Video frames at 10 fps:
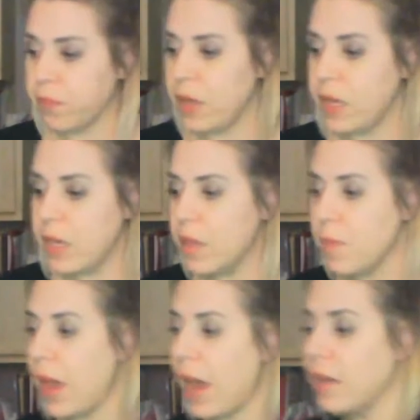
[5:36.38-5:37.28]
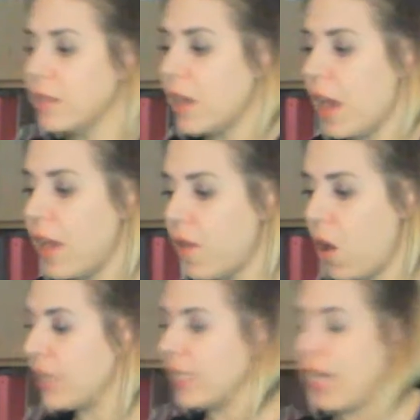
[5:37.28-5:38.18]
In the past, I've
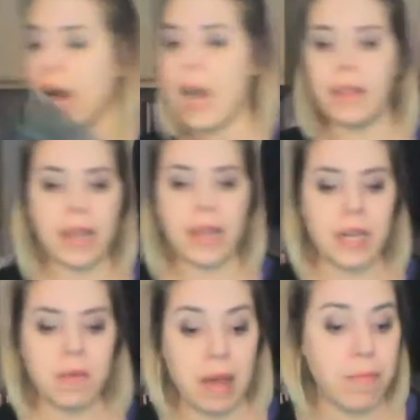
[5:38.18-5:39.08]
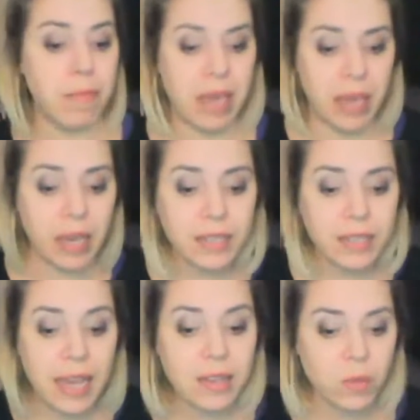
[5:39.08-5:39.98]
always highlighted my pink
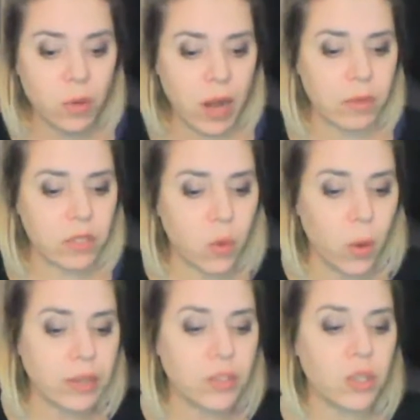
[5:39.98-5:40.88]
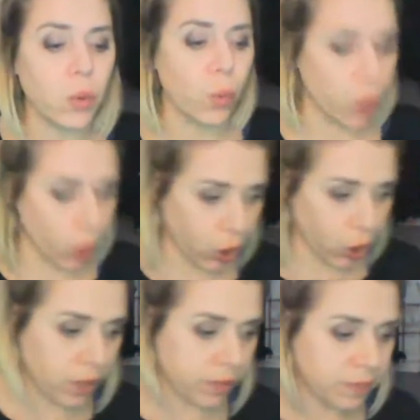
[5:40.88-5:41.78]
days when I was going to
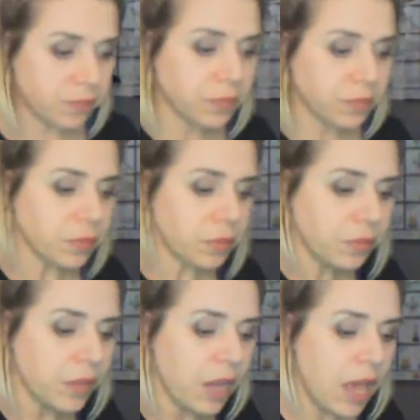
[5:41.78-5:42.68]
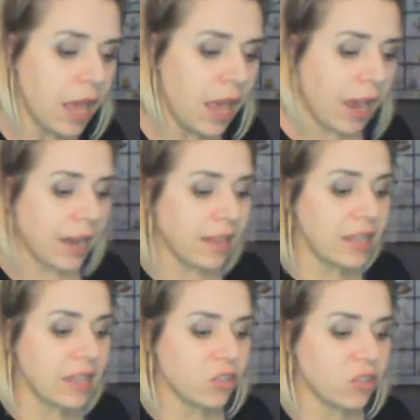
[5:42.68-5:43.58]
work. And I
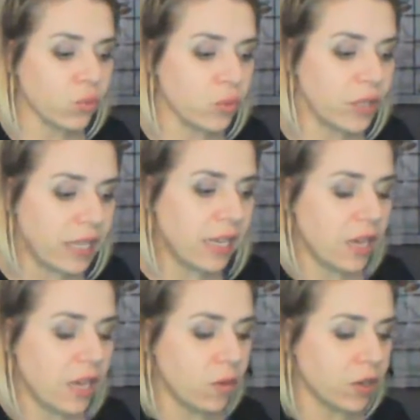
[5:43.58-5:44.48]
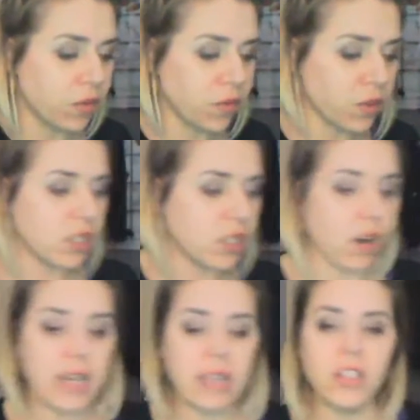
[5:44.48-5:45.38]
think that's really key when you're first
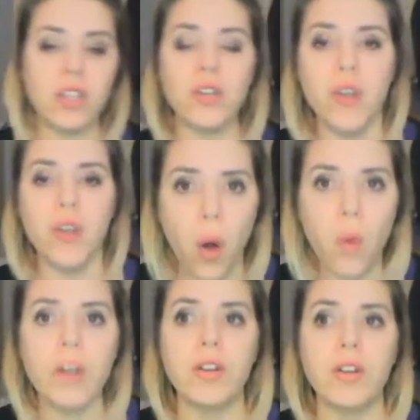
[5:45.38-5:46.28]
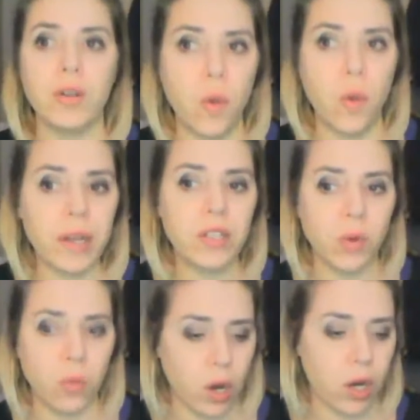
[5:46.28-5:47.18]
starting, is to know when you're going
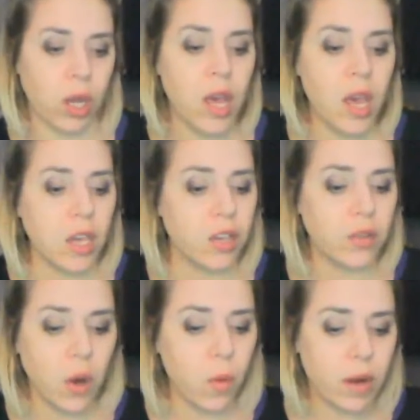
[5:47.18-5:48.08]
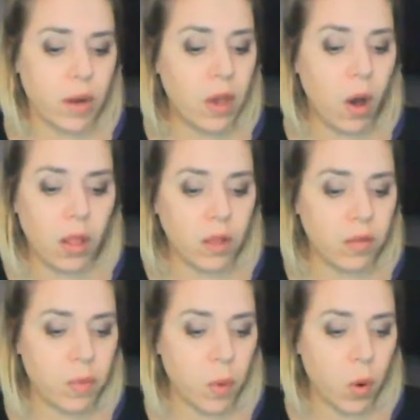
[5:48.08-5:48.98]
to work. You don't want to be all
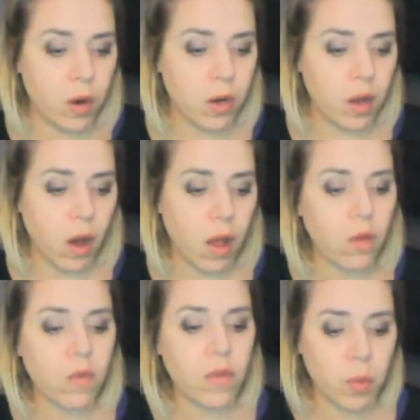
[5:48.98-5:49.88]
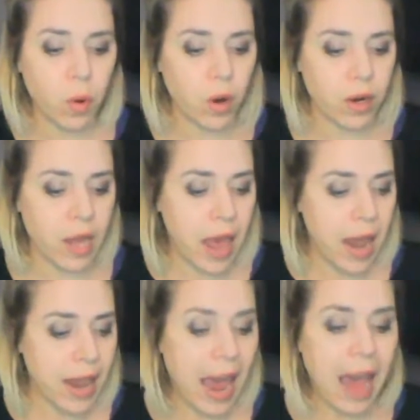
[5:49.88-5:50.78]
over the board,
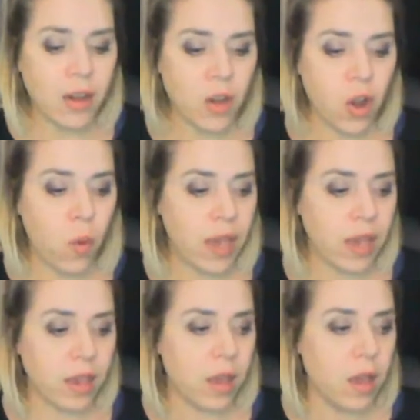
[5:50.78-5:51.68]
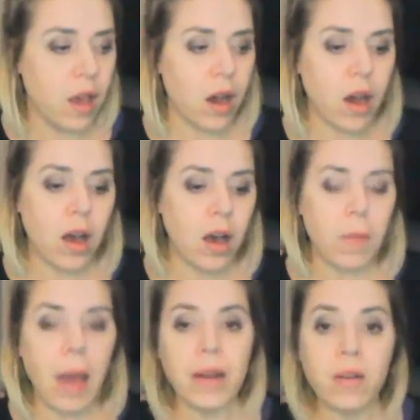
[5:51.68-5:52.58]
not knowing,
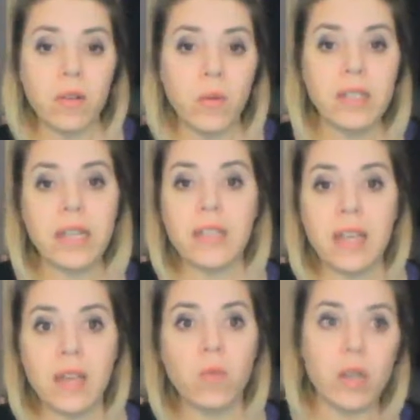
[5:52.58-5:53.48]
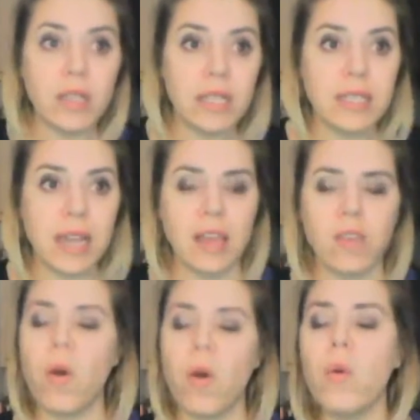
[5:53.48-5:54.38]
I don't know what days I can work this day.
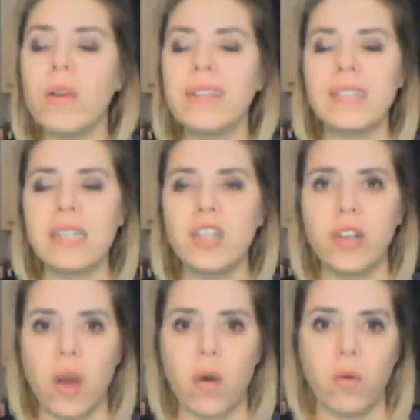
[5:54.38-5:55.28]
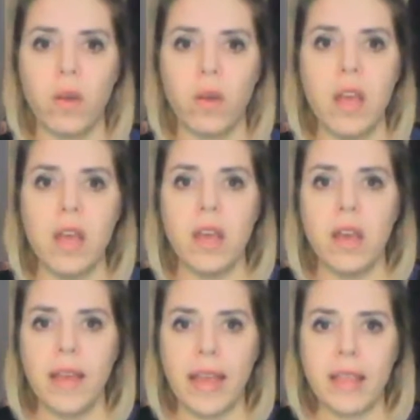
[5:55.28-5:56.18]
You always need to know
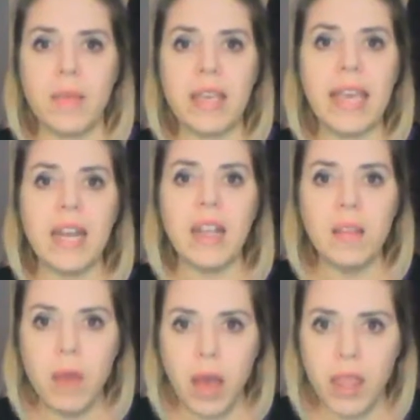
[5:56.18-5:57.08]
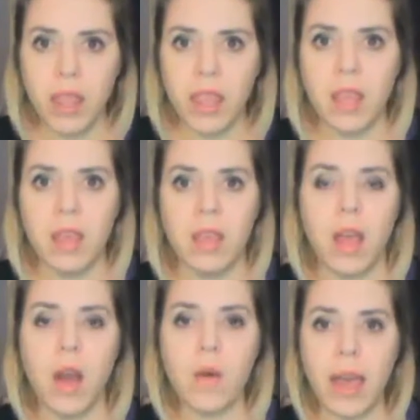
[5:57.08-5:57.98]
at the beginning of the month,
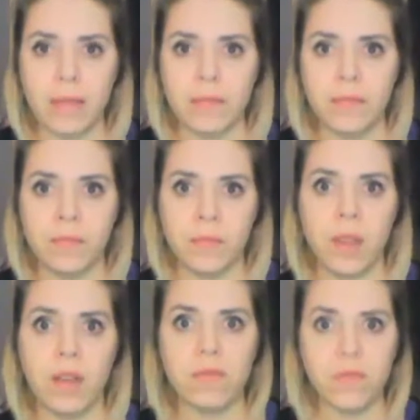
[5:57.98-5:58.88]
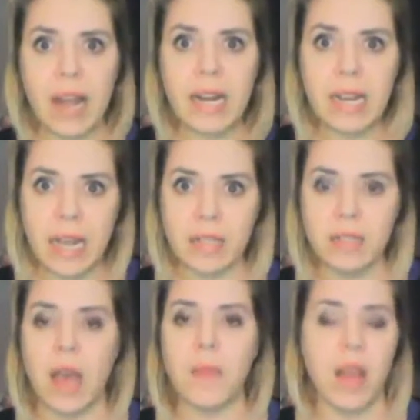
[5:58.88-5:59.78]
okay, Friday
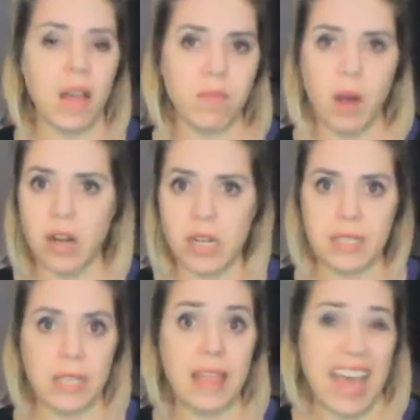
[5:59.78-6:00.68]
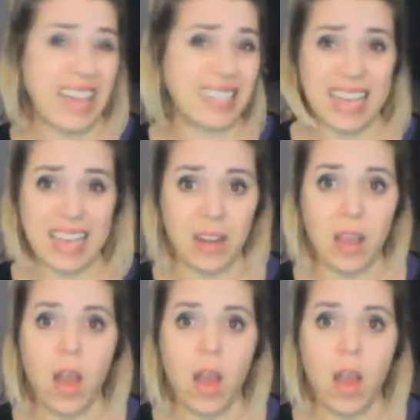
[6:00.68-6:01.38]
nights, I'm going to have parties, and that's it.